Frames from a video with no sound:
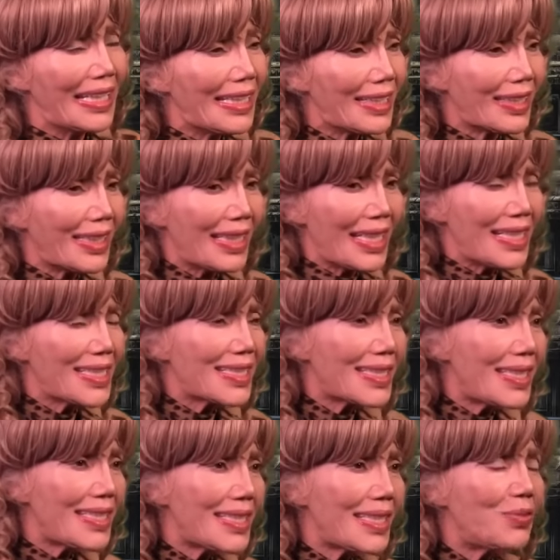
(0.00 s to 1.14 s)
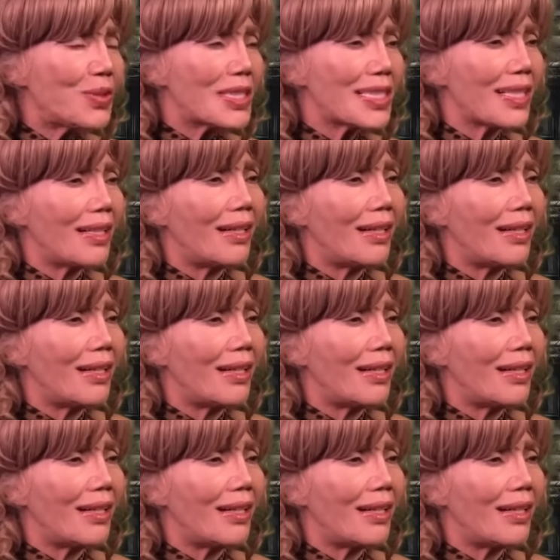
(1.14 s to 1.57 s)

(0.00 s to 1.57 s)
The, Stacy was a